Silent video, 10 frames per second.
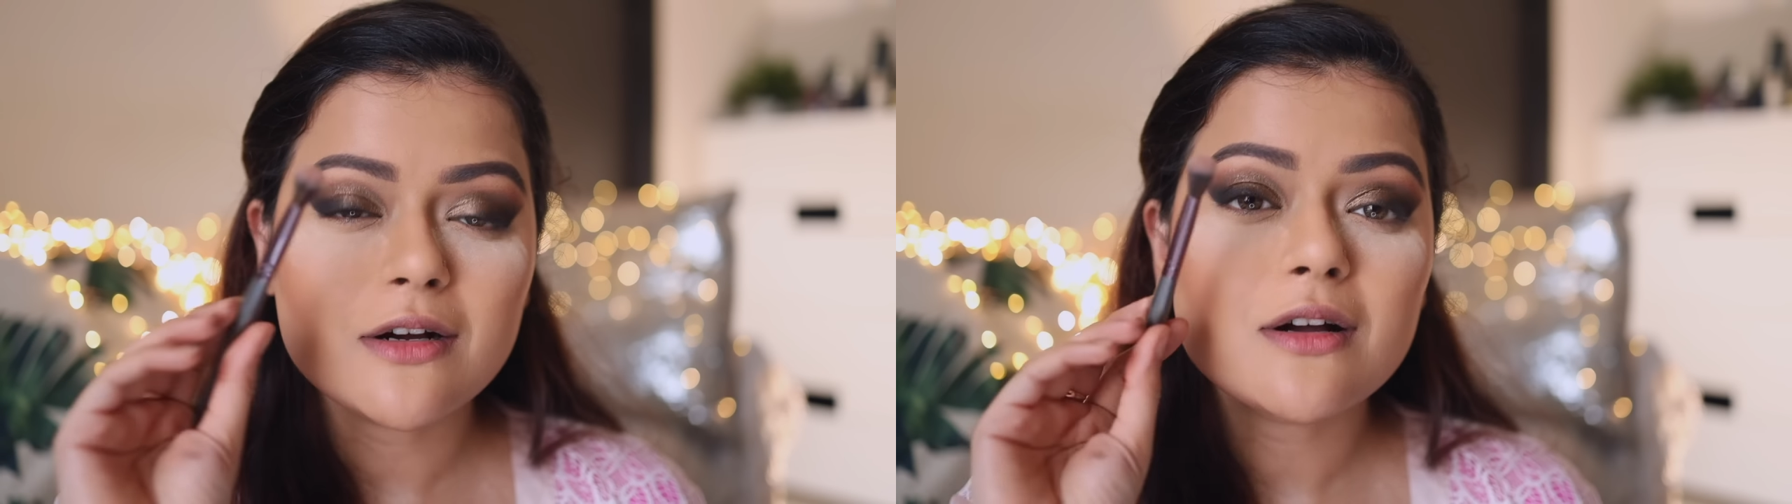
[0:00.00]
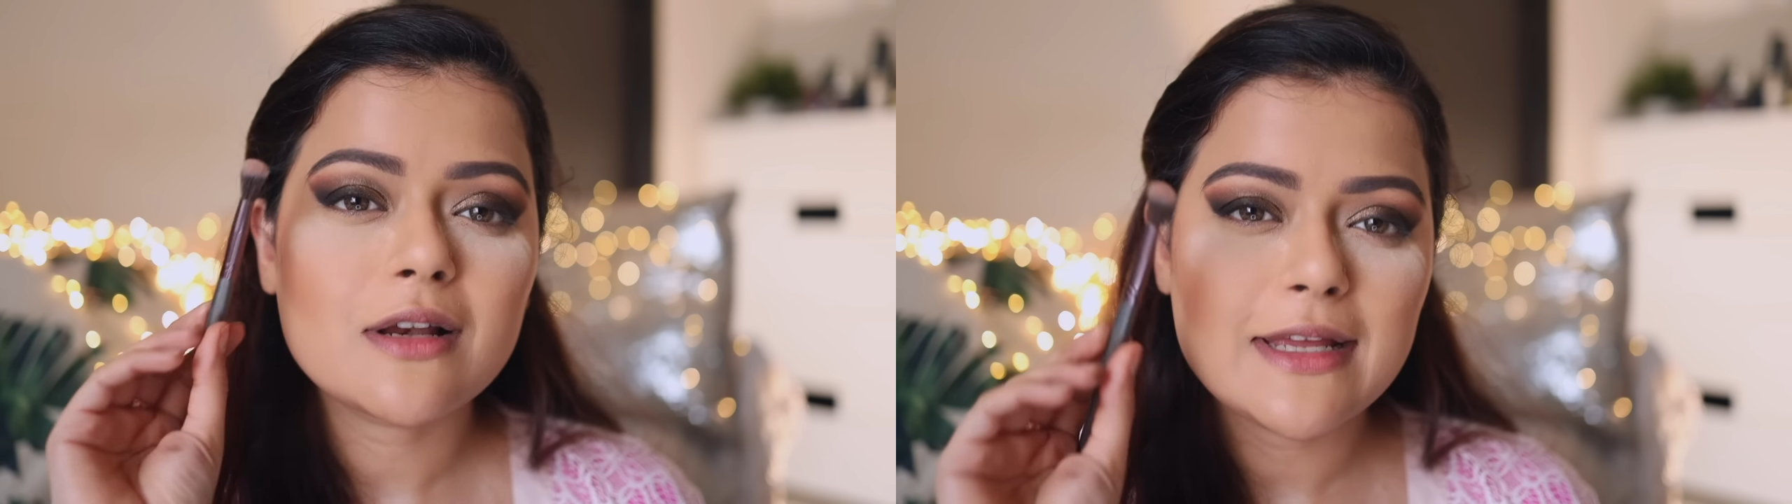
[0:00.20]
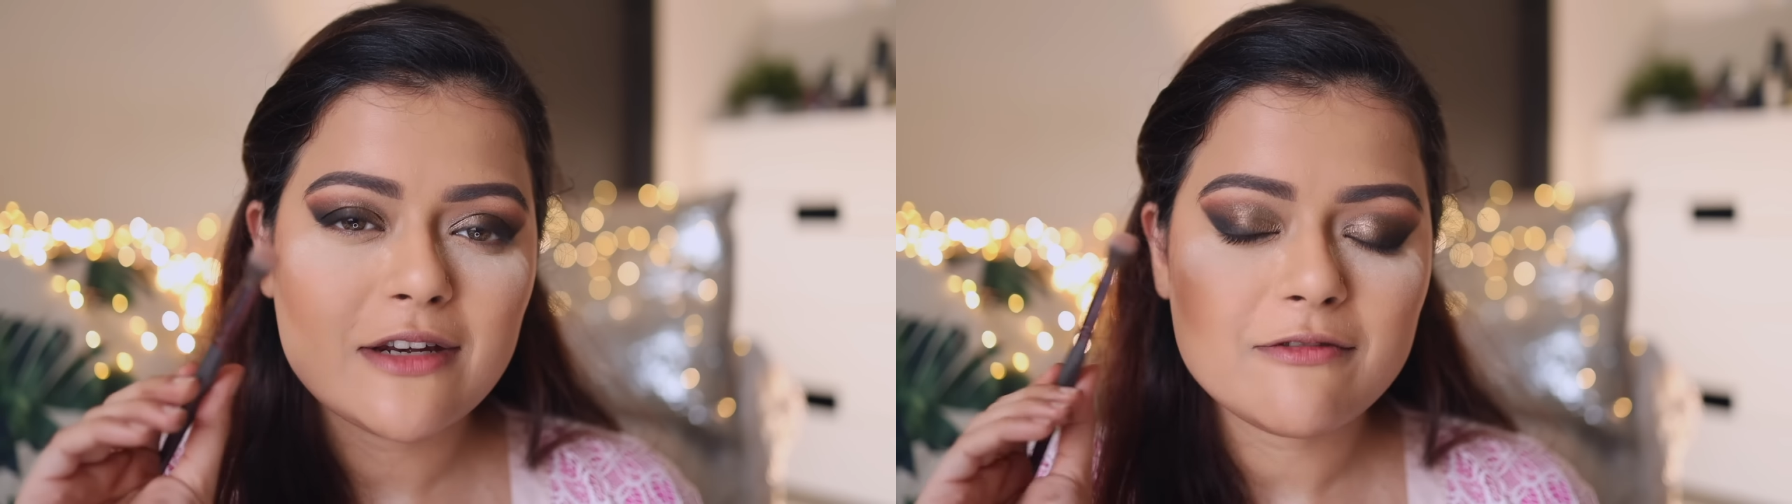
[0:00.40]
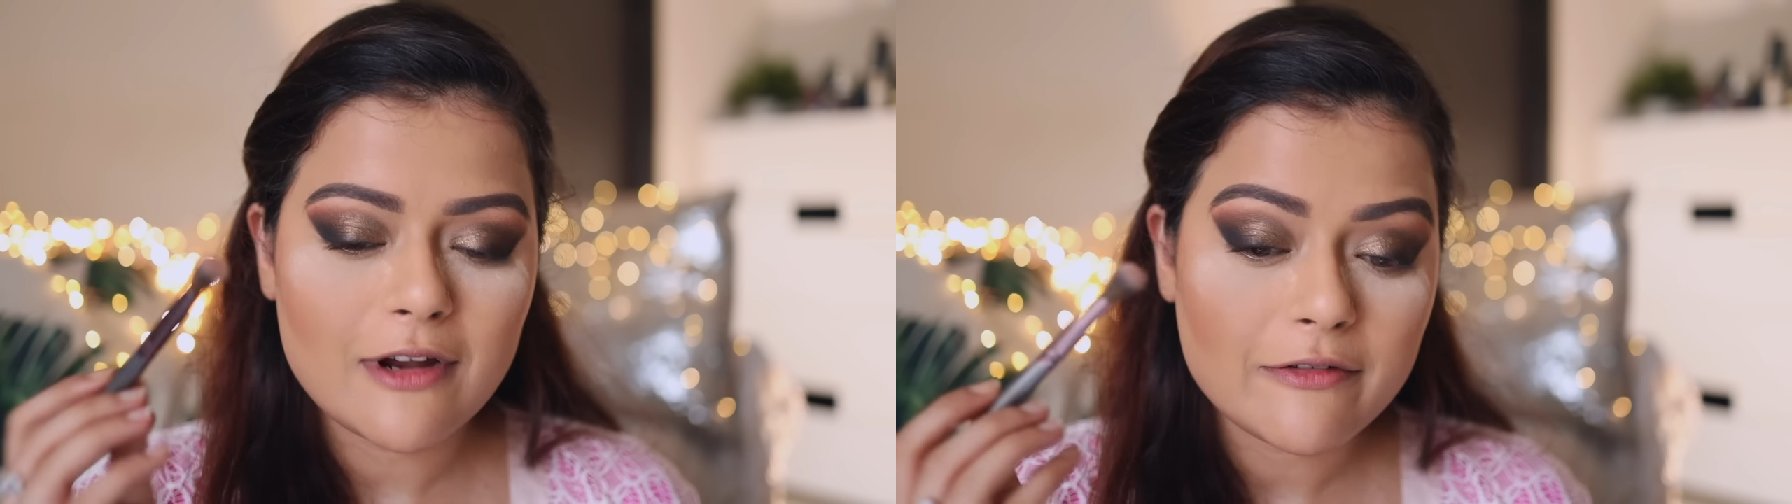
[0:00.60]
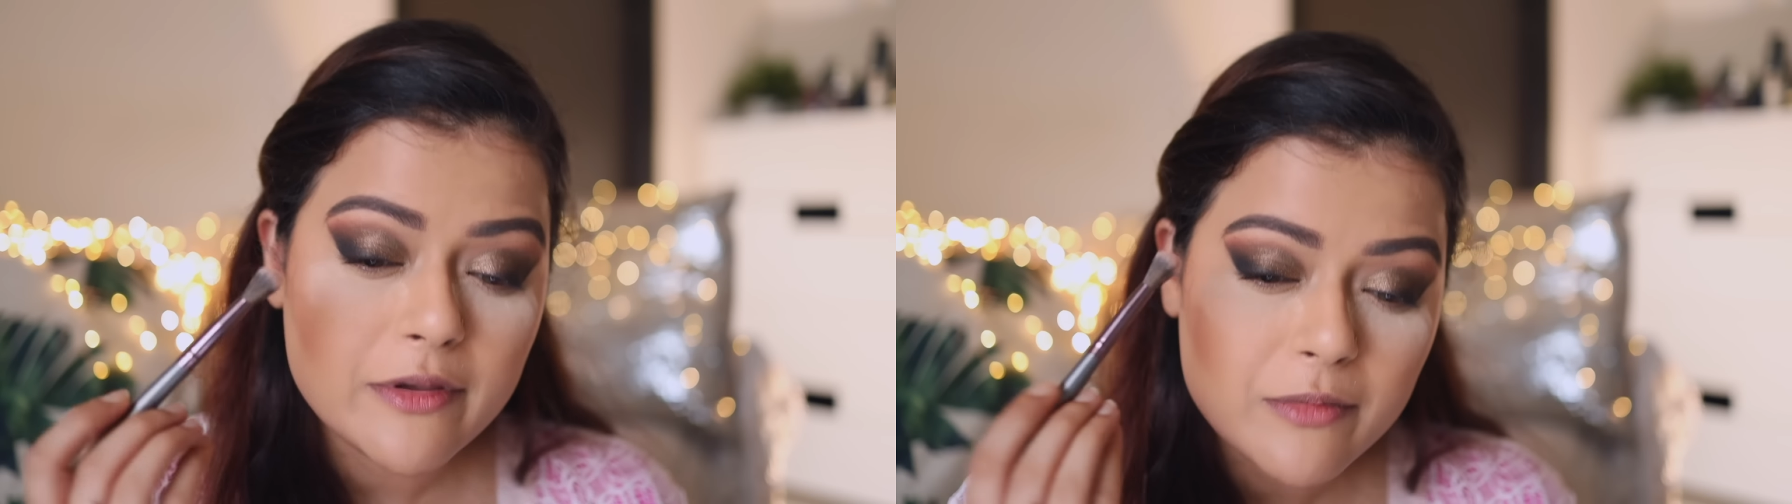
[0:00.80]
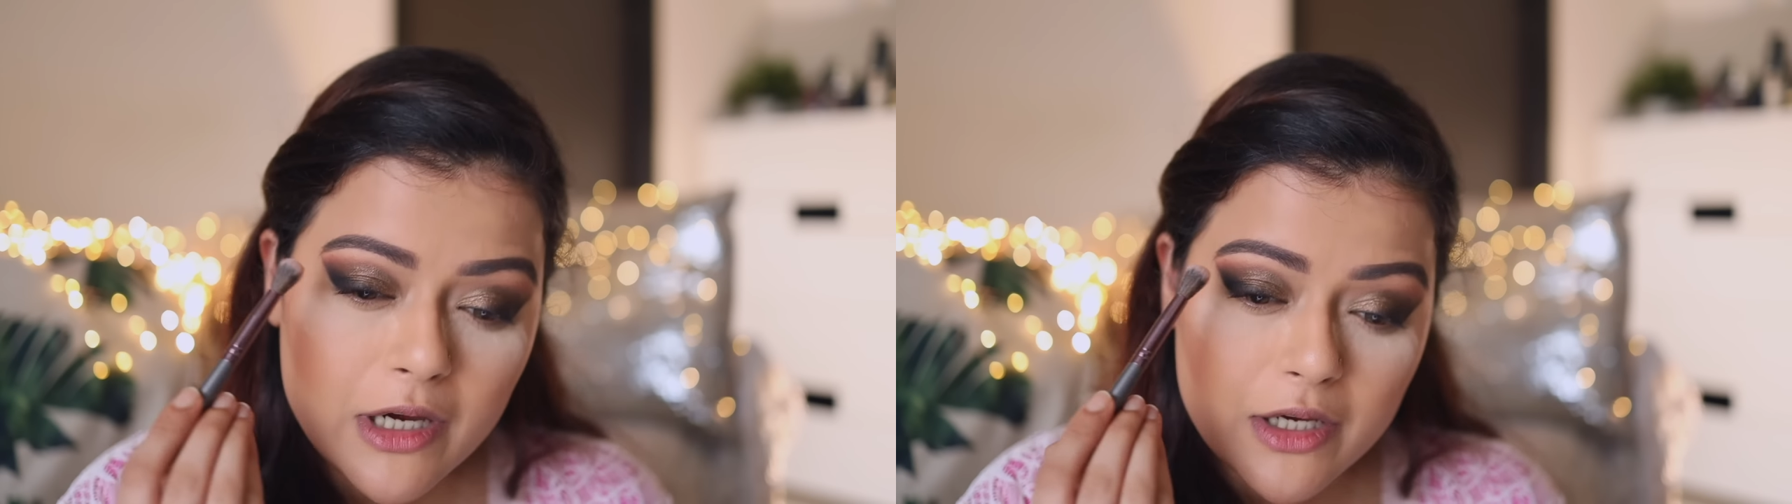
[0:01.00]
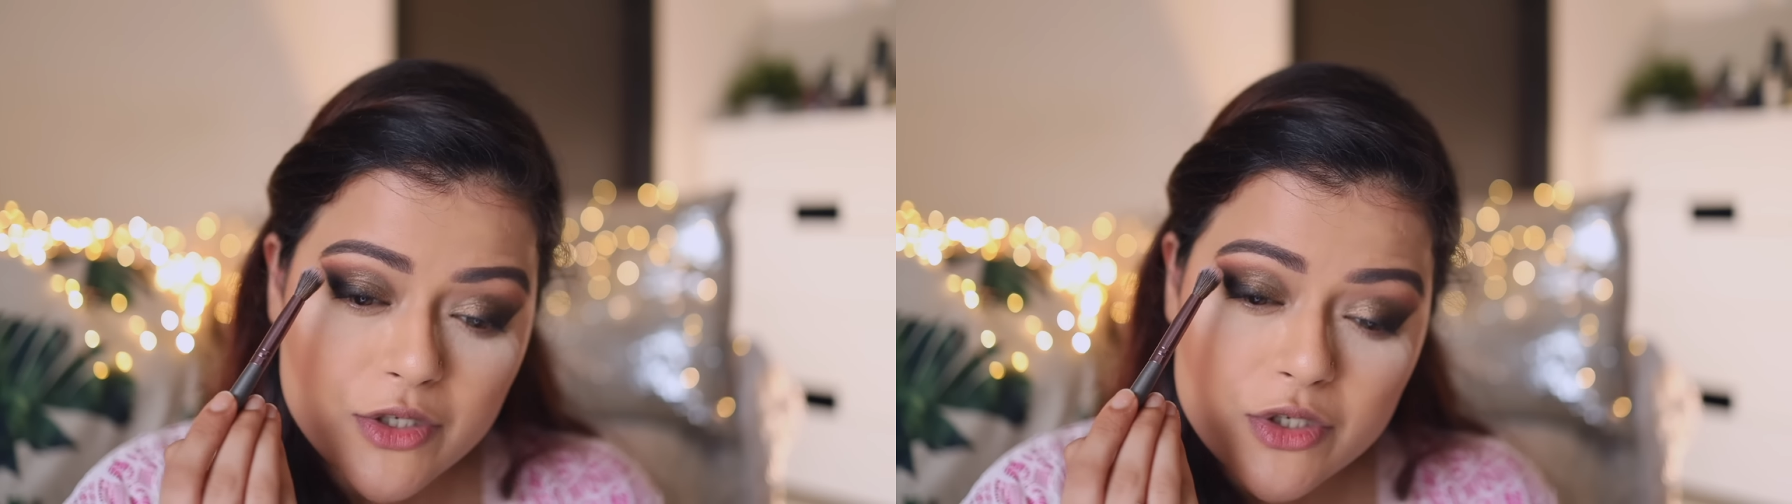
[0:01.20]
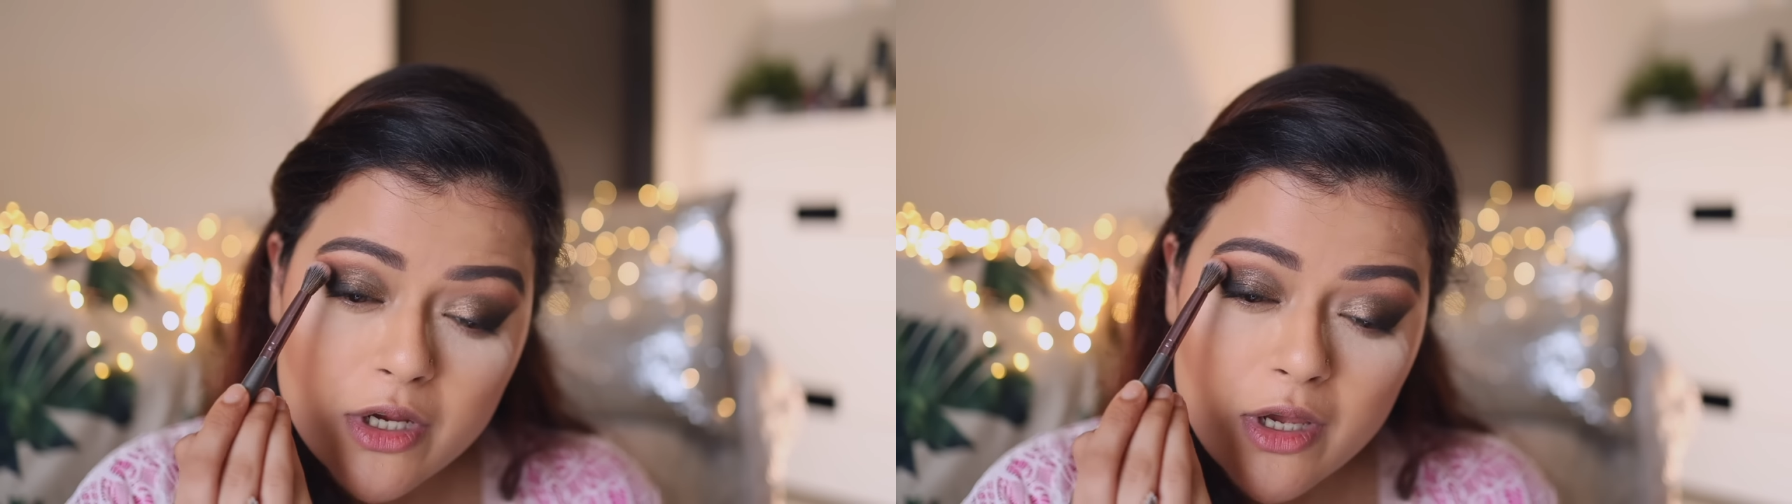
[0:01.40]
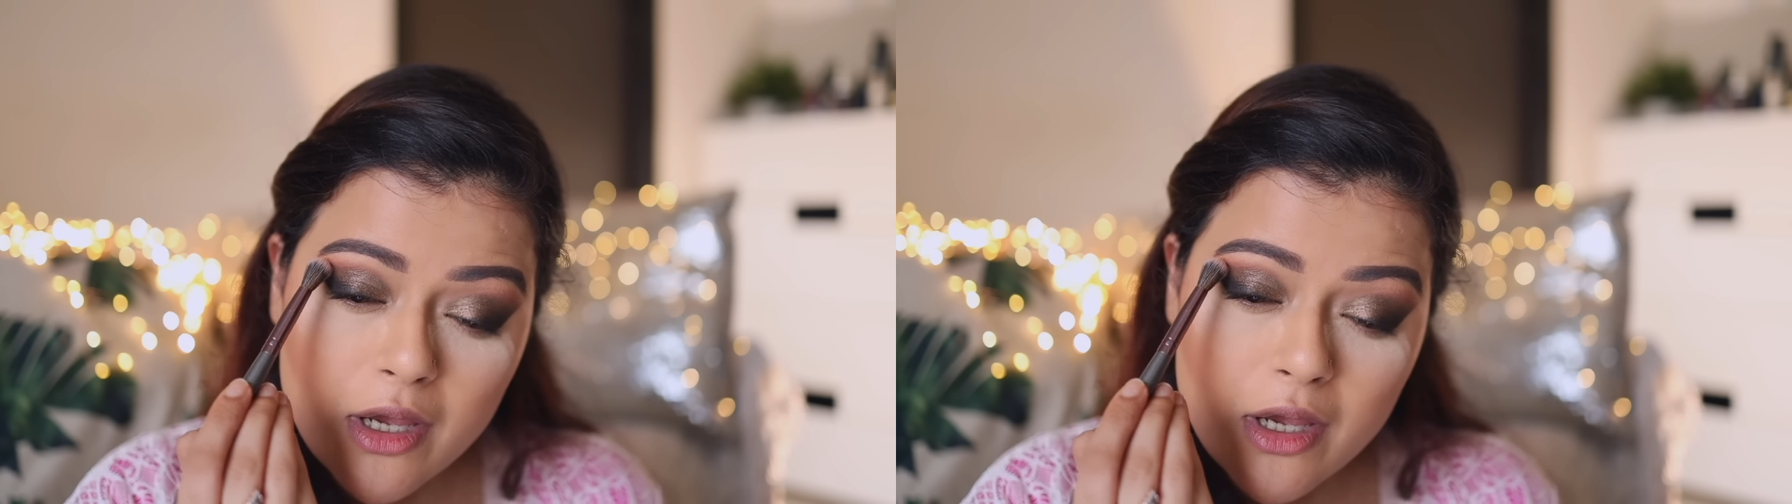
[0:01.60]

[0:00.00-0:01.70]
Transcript: a clean fluffy brush